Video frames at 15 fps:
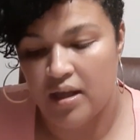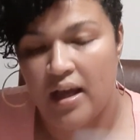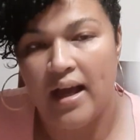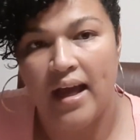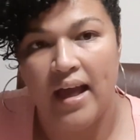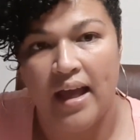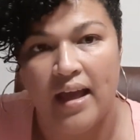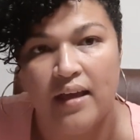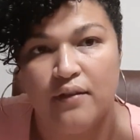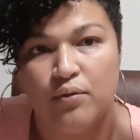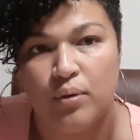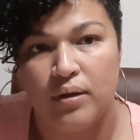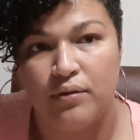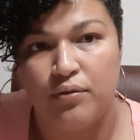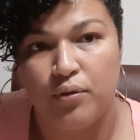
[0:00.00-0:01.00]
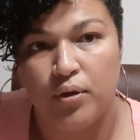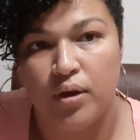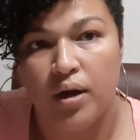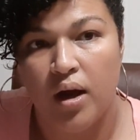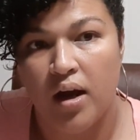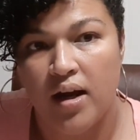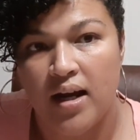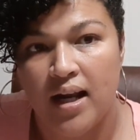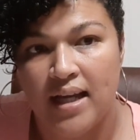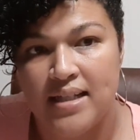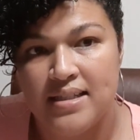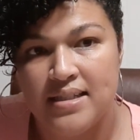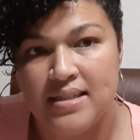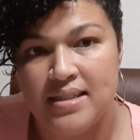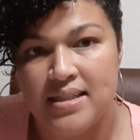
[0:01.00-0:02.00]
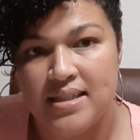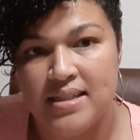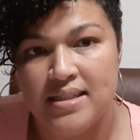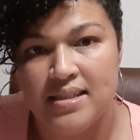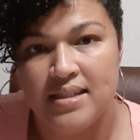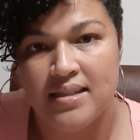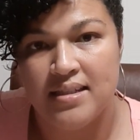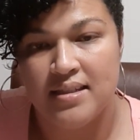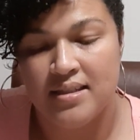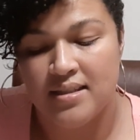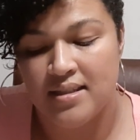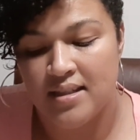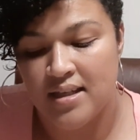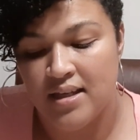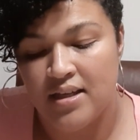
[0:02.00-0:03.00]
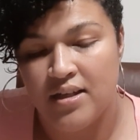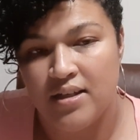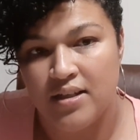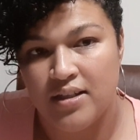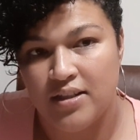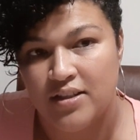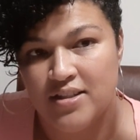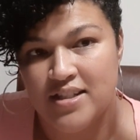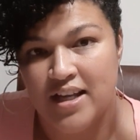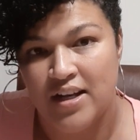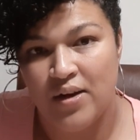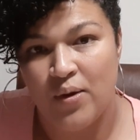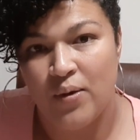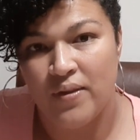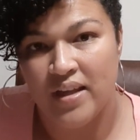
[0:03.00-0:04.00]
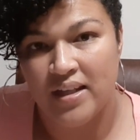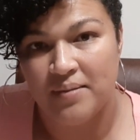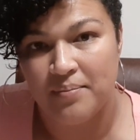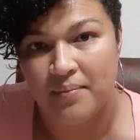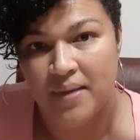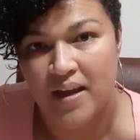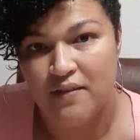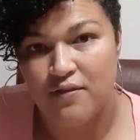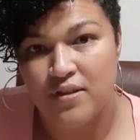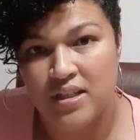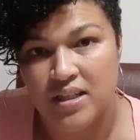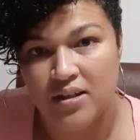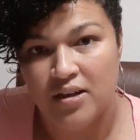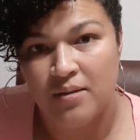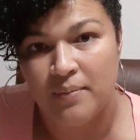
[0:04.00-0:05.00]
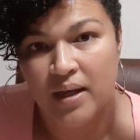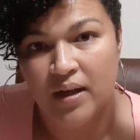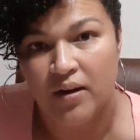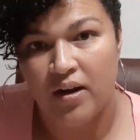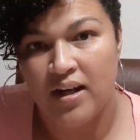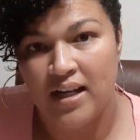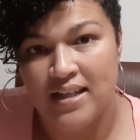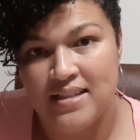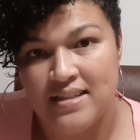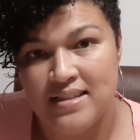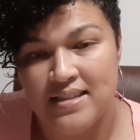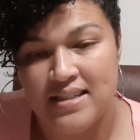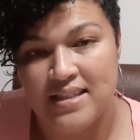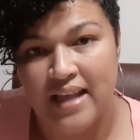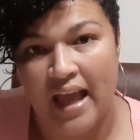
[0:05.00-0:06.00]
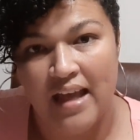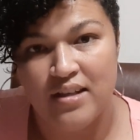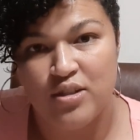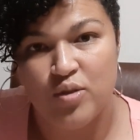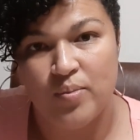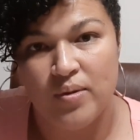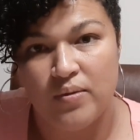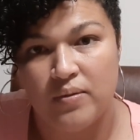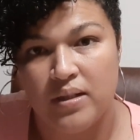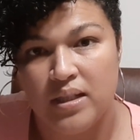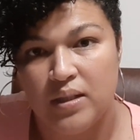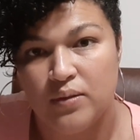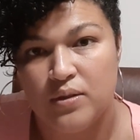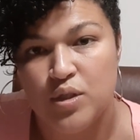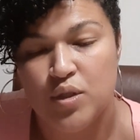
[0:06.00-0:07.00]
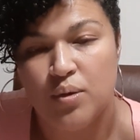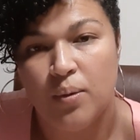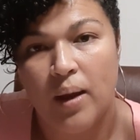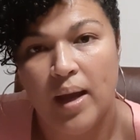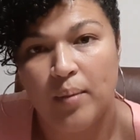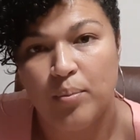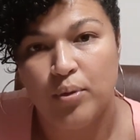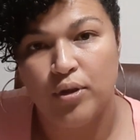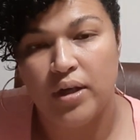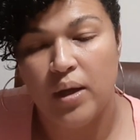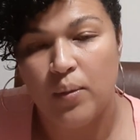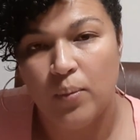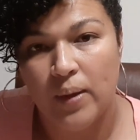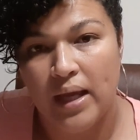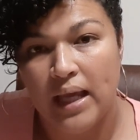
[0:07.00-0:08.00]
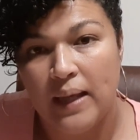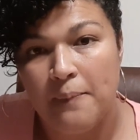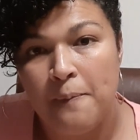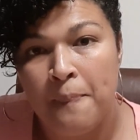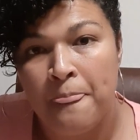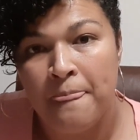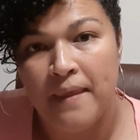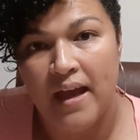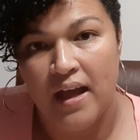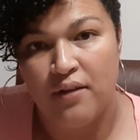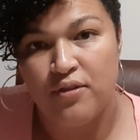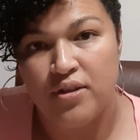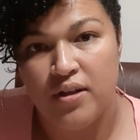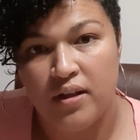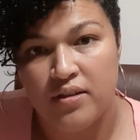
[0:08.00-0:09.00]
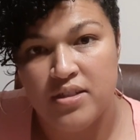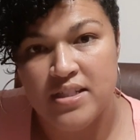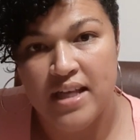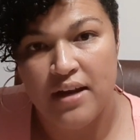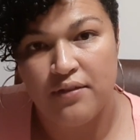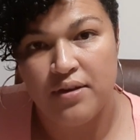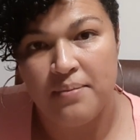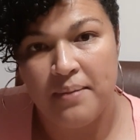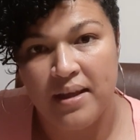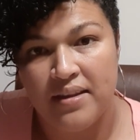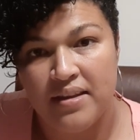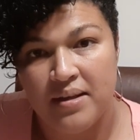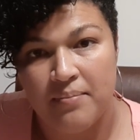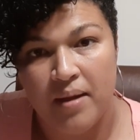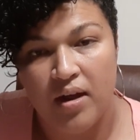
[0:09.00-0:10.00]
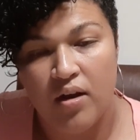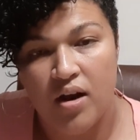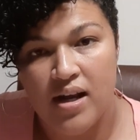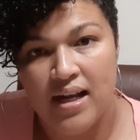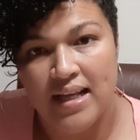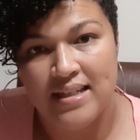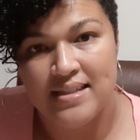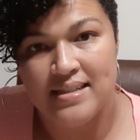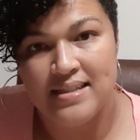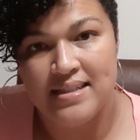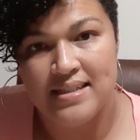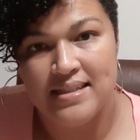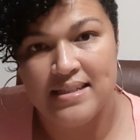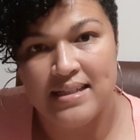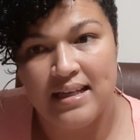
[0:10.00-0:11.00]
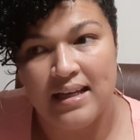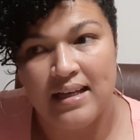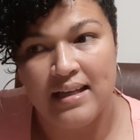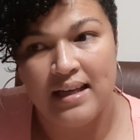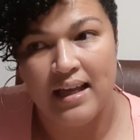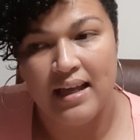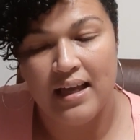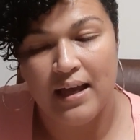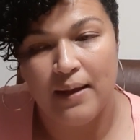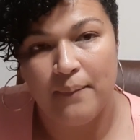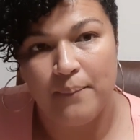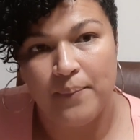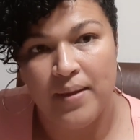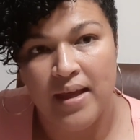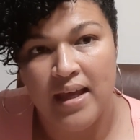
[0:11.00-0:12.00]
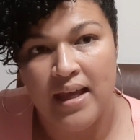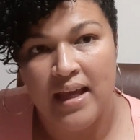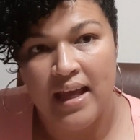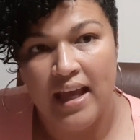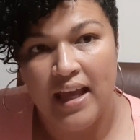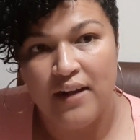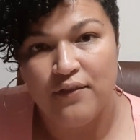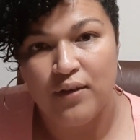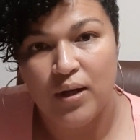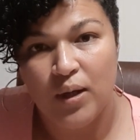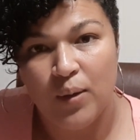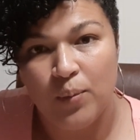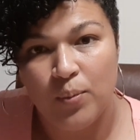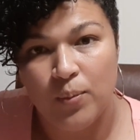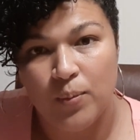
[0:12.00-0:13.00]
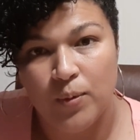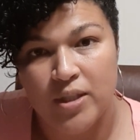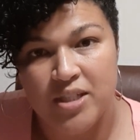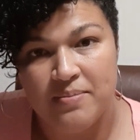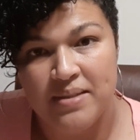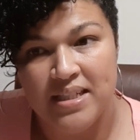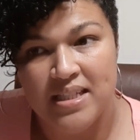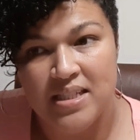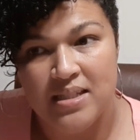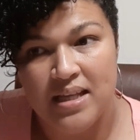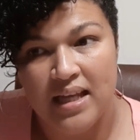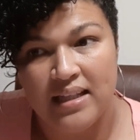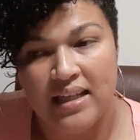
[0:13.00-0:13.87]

I have one for car license disc, because I know that every year my car license disc has to be renewed, so I put away $100 every month in my car license disc envelope, which means at